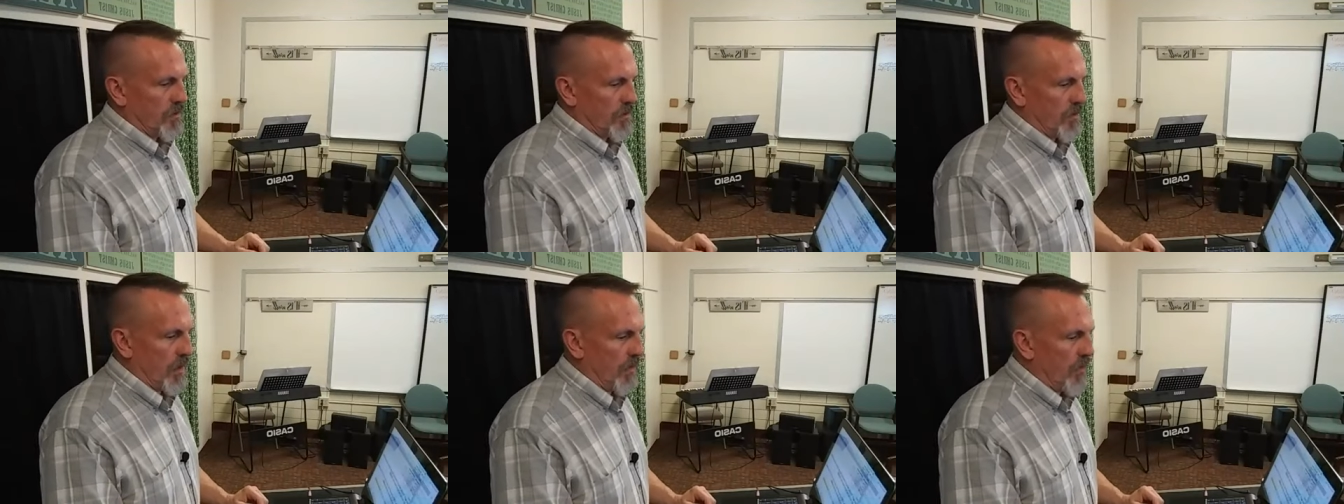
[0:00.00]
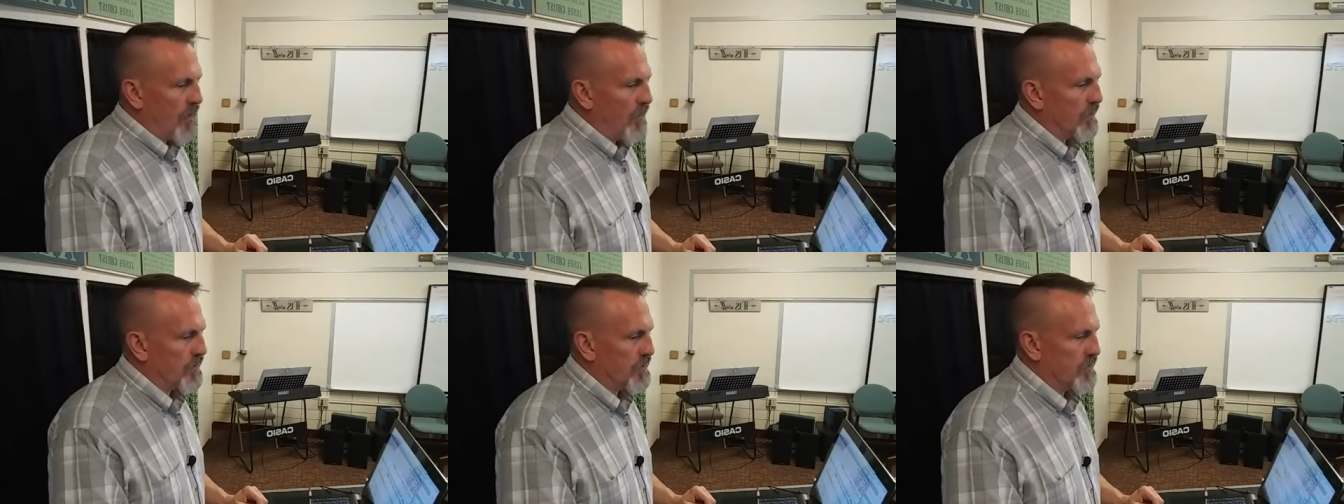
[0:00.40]
Now
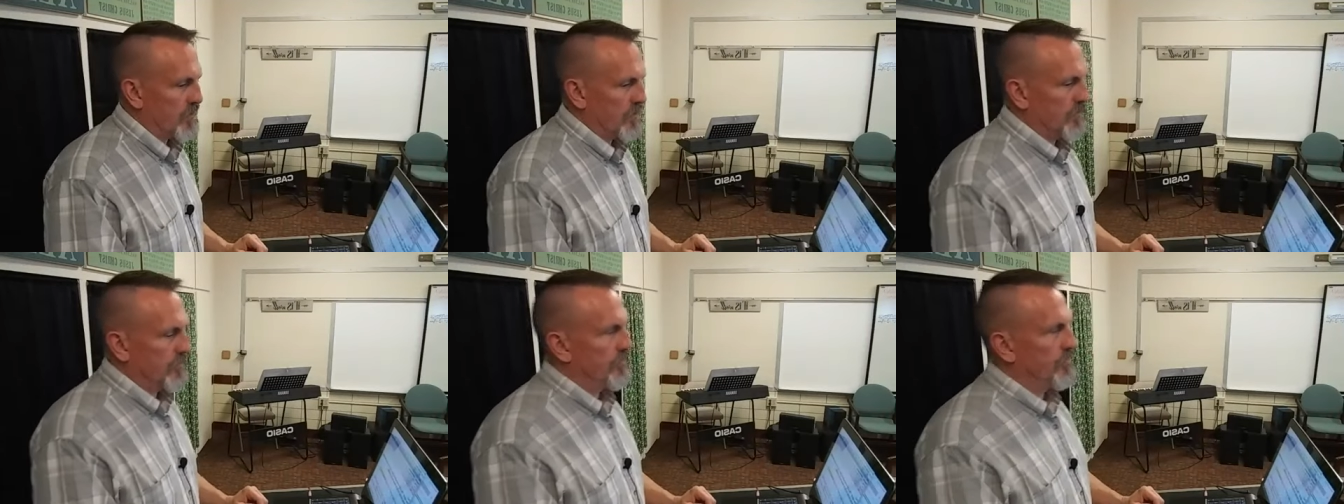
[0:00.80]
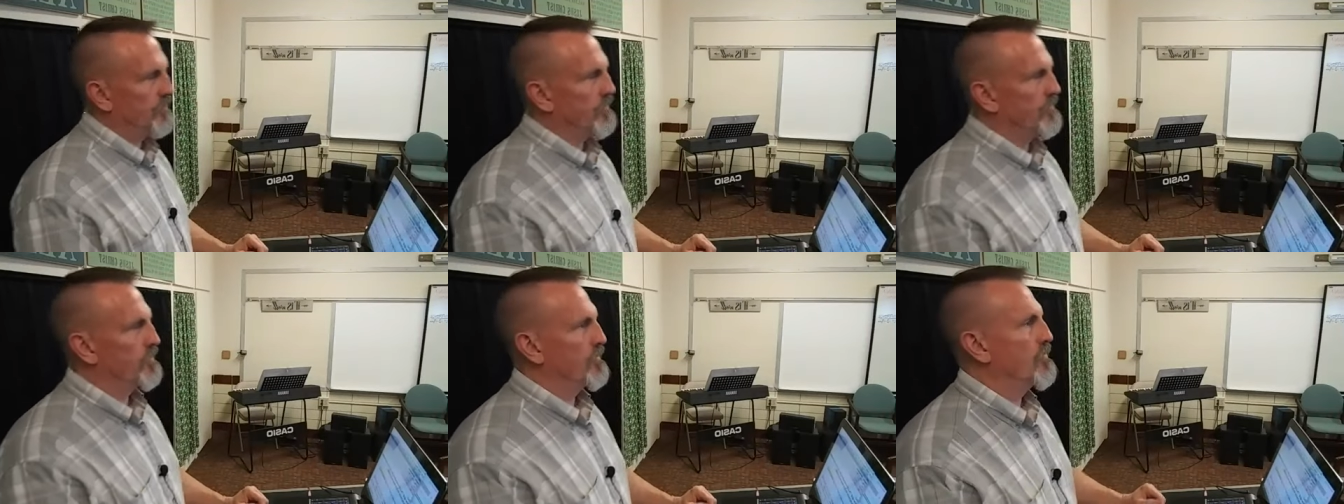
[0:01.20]
notice,
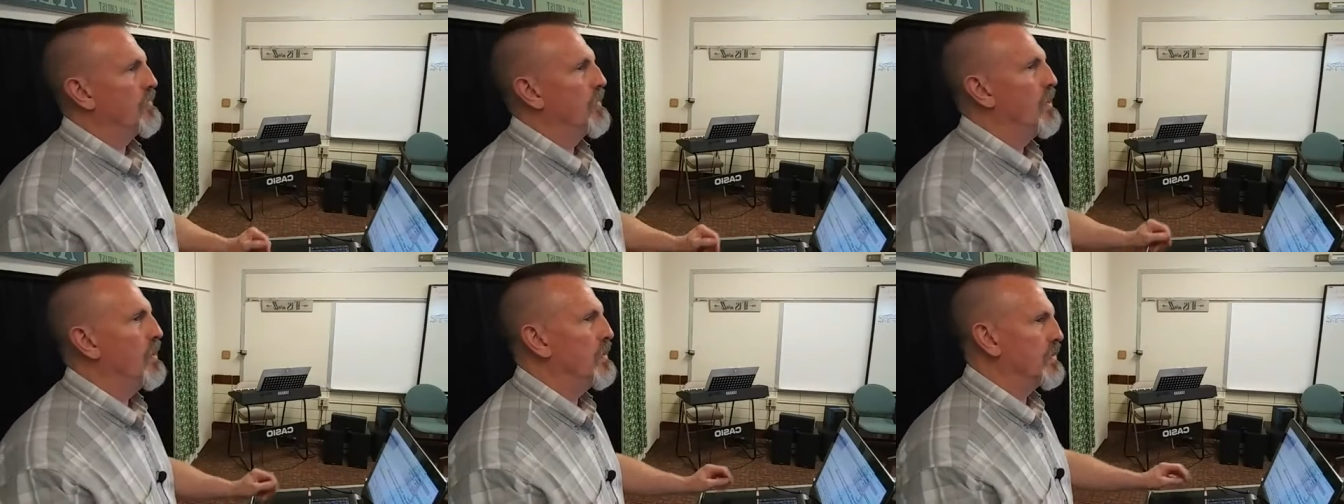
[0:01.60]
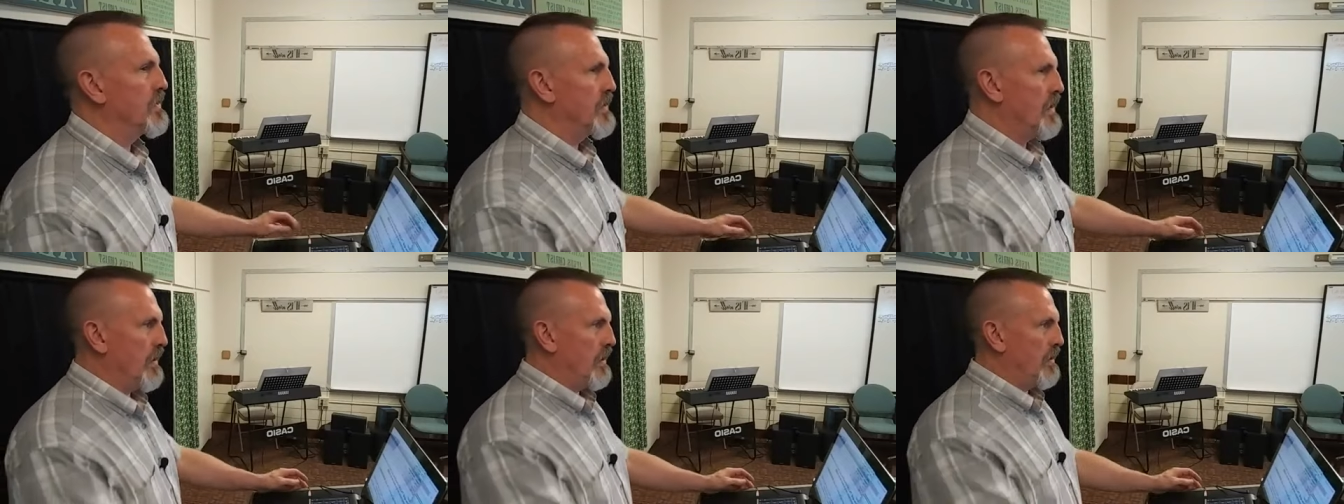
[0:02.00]
it
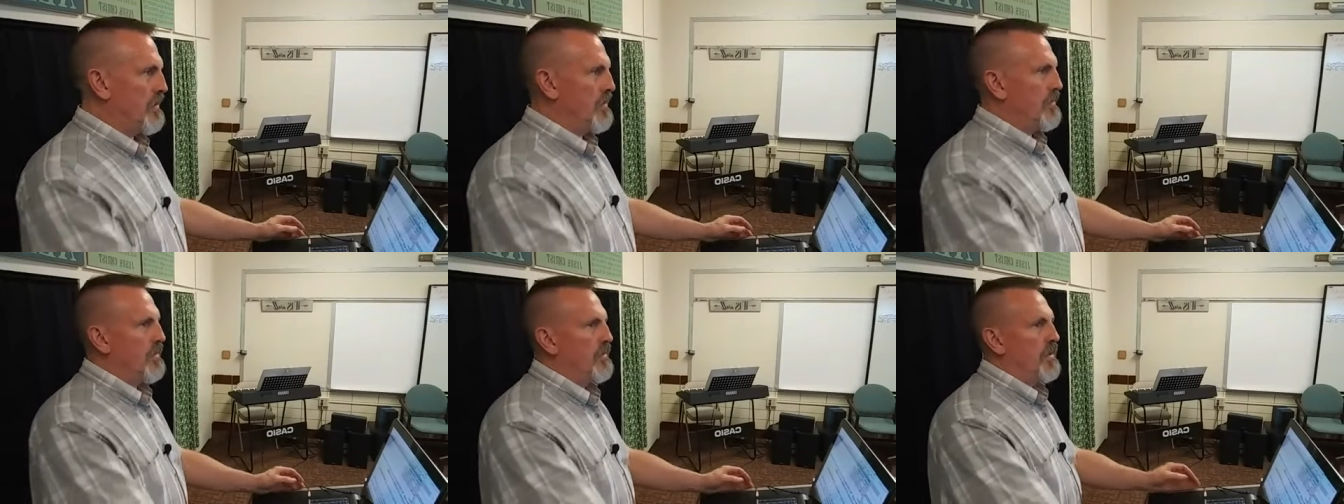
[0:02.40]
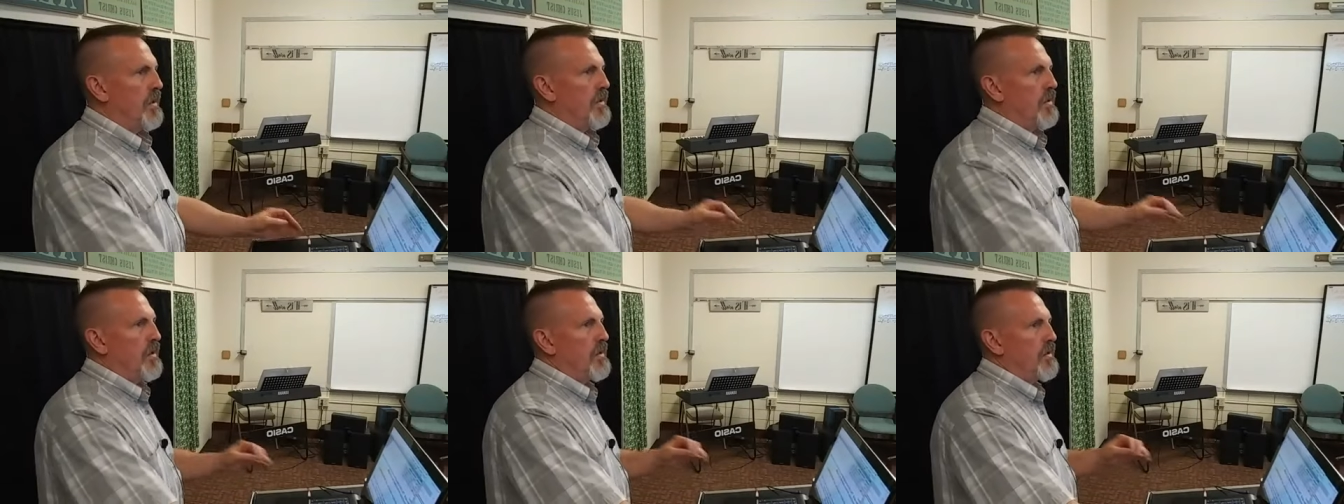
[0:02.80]
said
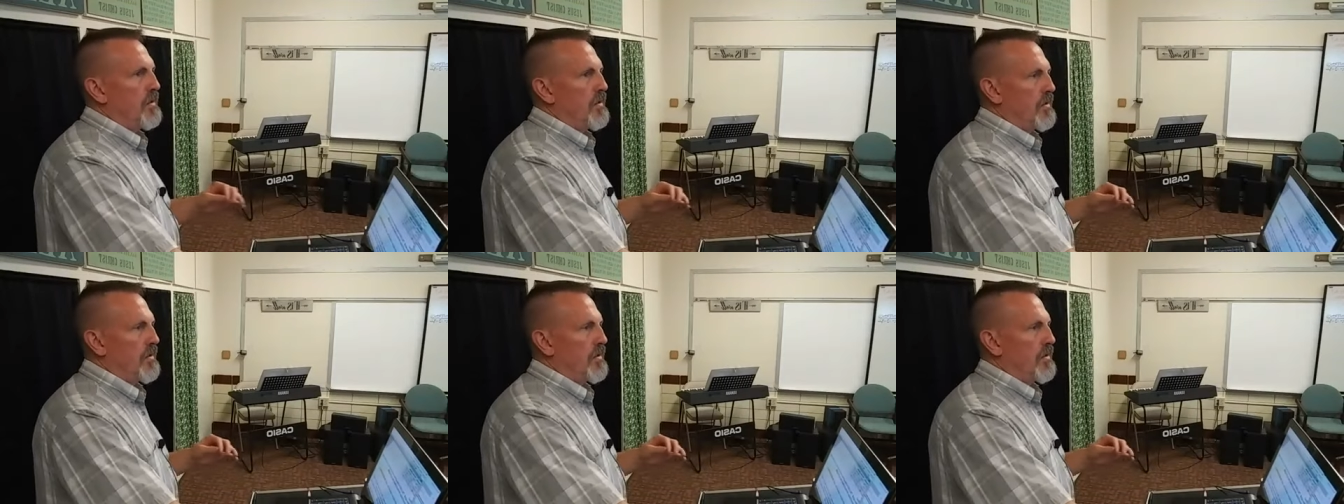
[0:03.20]
that